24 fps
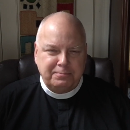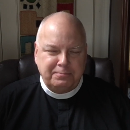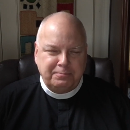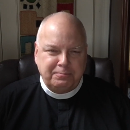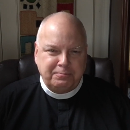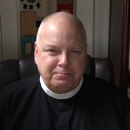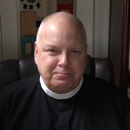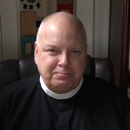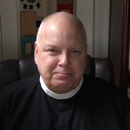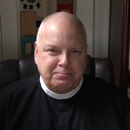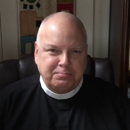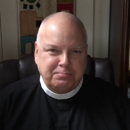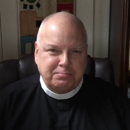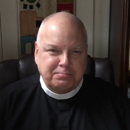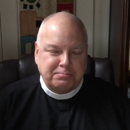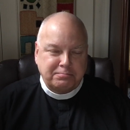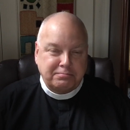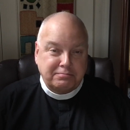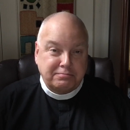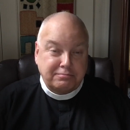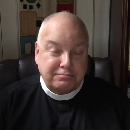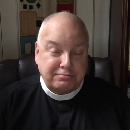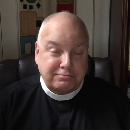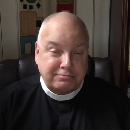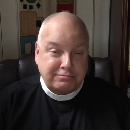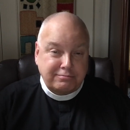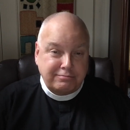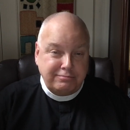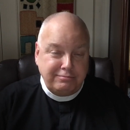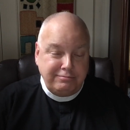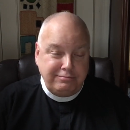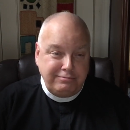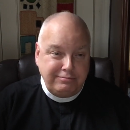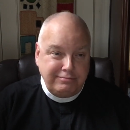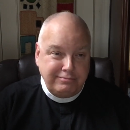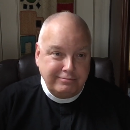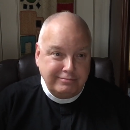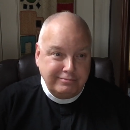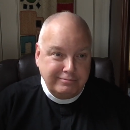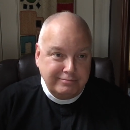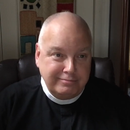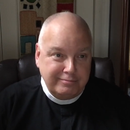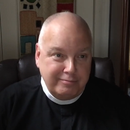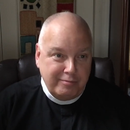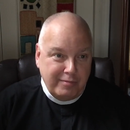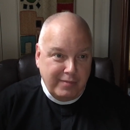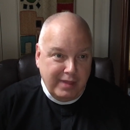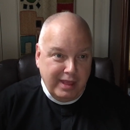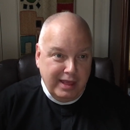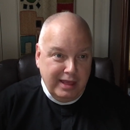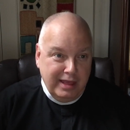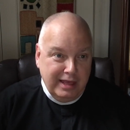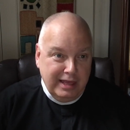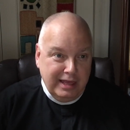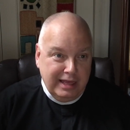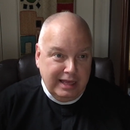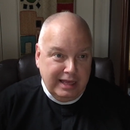Nobody speaks.